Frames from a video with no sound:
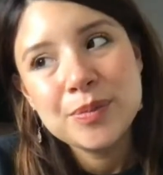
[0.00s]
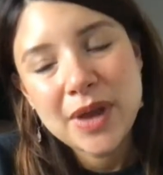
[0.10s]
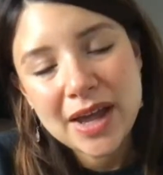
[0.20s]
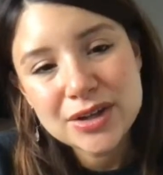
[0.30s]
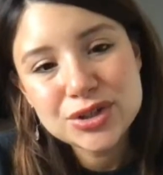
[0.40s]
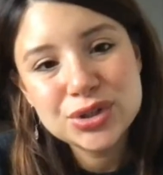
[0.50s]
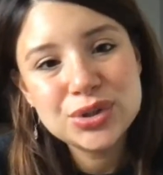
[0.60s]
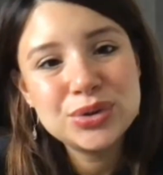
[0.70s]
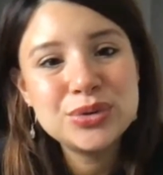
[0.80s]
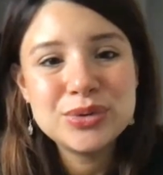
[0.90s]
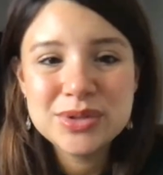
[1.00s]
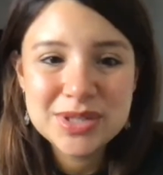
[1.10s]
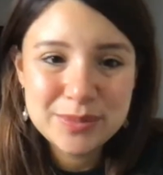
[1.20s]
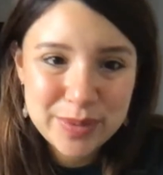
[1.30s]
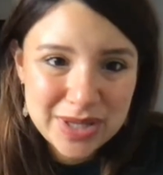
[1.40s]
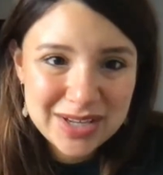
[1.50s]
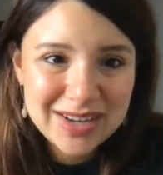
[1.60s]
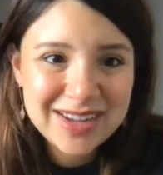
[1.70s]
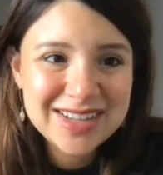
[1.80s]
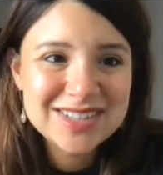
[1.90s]
cashews and
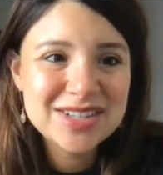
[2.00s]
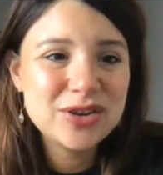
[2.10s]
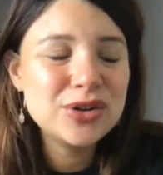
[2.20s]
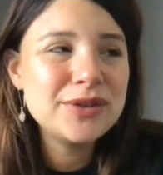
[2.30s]
peanuts. And I'll